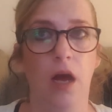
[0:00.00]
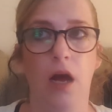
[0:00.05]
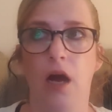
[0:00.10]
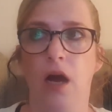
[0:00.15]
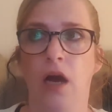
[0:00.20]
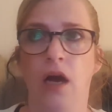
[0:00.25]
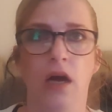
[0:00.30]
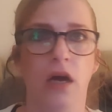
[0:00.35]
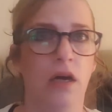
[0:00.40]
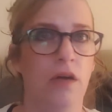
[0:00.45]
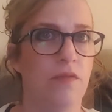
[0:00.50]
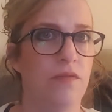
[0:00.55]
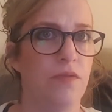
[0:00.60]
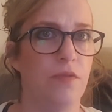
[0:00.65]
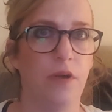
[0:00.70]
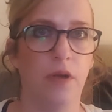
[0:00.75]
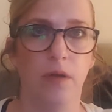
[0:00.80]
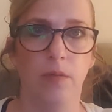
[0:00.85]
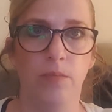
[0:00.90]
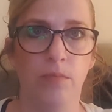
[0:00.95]
of
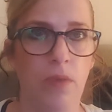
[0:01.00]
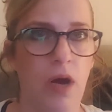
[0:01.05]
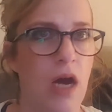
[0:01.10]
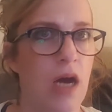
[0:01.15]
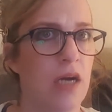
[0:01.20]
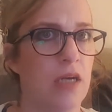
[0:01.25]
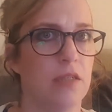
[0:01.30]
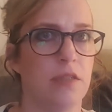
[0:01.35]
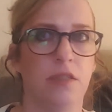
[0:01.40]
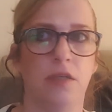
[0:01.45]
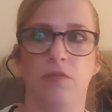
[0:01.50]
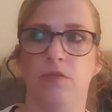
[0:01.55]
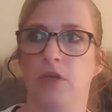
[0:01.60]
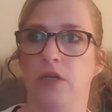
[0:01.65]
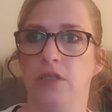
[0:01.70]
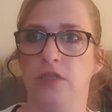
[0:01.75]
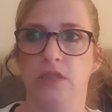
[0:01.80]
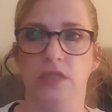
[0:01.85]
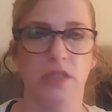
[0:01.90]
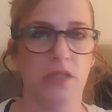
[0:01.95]
murder
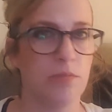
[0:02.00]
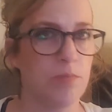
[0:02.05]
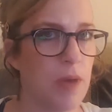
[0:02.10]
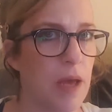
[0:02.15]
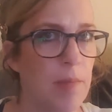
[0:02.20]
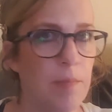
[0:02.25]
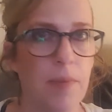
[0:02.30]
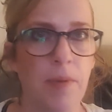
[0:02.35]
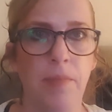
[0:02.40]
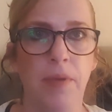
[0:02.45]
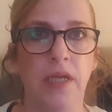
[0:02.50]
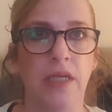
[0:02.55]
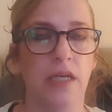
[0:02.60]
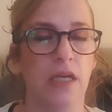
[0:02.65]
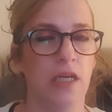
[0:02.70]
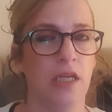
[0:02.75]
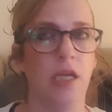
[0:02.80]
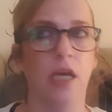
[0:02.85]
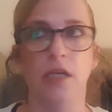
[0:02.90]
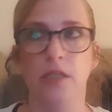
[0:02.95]
and dismemberment.
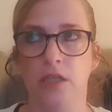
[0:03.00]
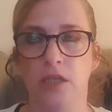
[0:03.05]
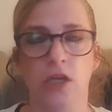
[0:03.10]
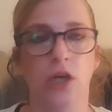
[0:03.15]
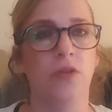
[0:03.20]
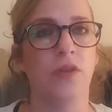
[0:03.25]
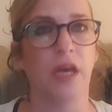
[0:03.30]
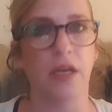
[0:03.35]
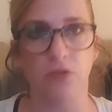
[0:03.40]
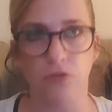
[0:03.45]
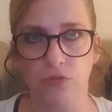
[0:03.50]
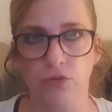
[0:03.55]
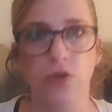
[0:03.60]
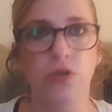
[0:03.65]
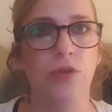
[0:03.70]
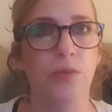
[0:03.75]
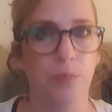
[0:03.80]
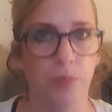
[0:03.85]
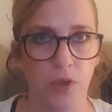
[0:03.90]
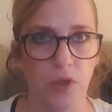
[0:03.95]
They threw
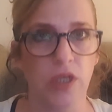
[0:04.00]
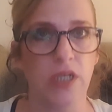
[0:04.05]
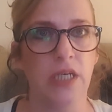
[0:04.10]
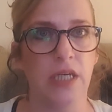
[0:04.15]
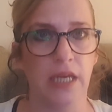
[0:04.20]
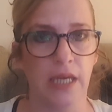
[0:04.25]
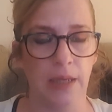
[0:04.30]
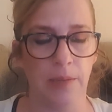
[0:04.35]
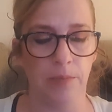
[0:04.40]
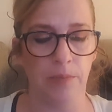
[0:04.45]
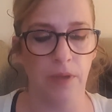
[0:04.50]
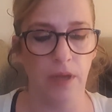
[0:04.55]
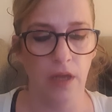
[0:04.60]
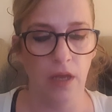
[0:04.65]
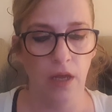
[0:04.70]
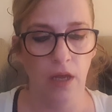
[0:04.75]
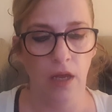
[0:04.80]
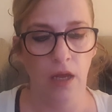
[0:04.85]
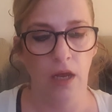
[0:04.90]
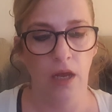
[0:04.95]
the book at him.
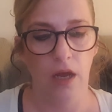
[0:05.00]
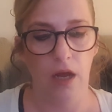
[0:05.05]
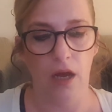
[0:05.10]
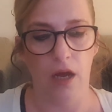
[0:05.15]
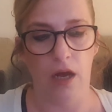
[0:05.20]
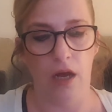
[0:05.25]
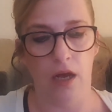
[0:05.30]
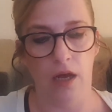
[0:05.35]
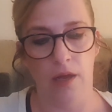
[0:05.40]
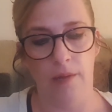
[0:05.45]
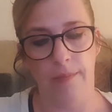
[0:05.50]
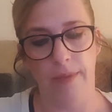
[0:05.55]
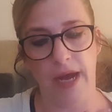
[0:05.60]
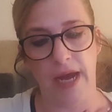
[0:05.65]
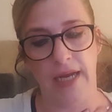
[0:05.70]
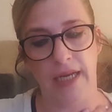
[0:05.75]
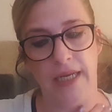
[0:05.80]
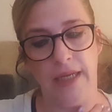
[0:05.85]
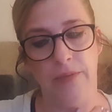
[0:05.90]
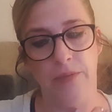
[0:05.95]

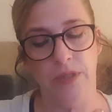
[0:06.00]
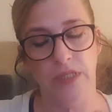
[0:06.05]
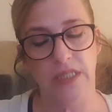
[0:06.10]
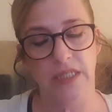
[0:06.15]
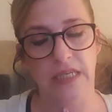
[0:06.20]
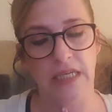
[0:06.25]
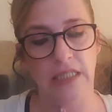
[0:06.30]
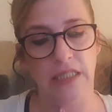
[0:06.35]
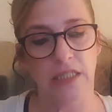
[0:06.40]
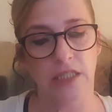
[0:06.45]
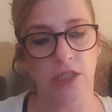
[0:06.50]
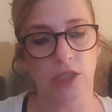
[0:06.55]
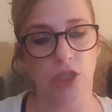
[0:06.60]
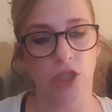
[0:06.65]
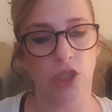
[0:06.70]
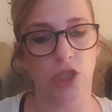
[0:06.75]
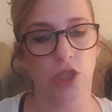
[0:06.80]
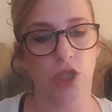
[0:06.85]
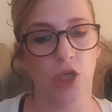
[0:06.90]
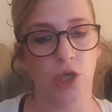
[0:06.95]
And he was
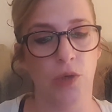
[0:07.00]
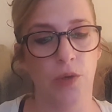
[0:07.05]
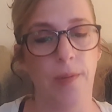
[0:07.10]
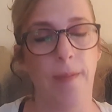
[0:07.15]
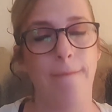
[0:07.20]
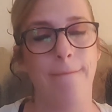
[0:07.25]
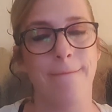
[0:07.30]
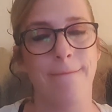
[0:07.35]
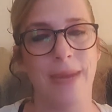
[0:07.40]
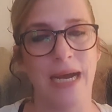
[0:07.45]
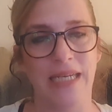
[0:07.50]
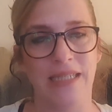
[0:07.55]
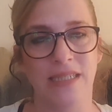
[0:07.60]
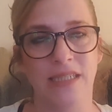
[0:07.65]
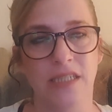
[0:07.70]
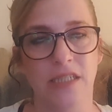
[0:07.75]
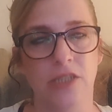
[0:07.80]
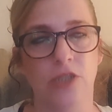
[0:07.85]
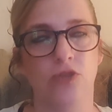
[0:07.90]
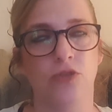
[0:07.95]
sentenced to
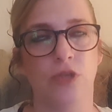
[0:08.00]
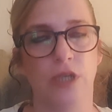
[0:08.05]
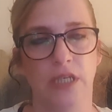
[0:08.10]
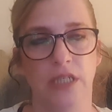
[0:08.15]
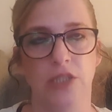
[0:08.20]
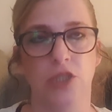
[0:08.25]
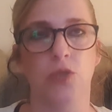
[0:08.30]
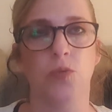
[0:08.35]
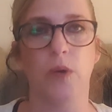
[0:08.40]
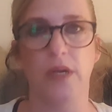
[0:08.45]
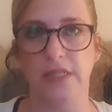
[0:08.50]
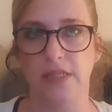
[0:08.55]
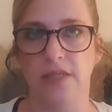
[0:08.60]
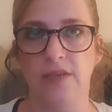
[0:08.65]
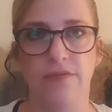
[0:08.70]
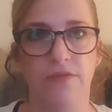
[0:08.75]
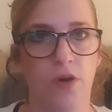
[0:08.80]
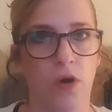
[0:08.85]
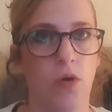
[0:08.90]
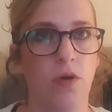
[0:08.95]
mandatory
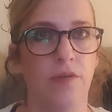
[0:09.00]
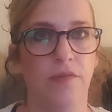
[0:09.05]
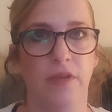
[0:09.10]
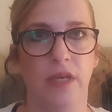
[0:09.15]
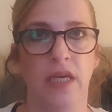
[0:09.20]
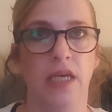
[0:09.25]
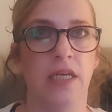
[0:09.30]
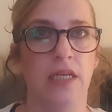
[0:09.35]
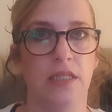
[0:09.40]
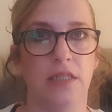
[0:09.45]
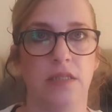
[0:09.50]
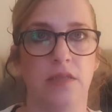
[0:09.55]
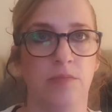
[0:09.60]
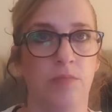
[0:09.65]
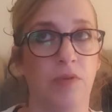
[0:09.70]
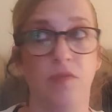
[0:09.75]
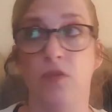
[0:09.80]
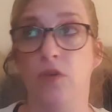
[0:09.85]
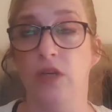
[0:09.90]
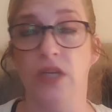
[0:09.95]
25 years
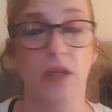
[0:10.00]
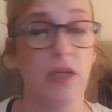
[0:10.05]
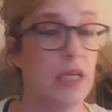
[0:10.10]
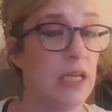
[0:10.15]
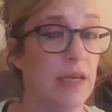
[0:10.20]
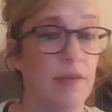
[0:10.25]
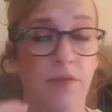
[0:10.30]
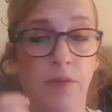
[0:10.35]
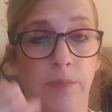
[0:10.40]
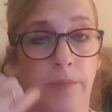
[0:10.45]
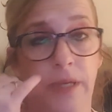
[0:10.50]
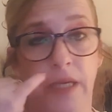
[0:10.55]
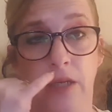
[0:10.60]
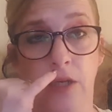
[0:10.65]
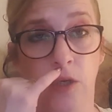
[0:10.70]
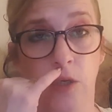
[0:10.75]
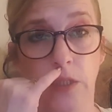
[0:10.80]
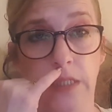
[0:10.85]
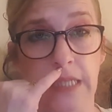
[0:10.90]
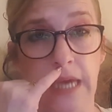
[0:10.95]
before he could even be
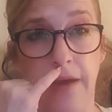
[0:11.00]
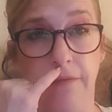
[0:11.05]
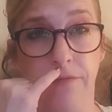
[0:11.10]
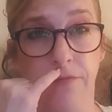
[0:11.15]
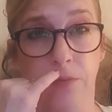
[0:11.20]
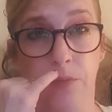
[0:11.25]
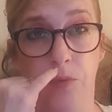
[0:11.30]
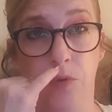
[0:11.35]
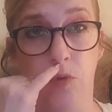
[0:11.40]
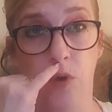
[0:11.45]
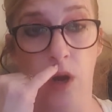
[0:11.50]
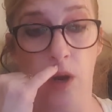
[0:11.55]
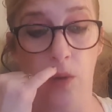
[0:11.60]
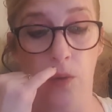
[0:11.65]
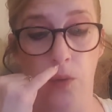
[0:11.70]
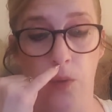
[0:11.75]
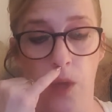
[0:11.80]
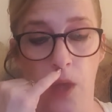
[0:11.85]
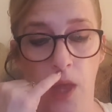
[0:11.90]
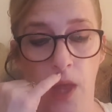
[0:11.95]
looked at for parole,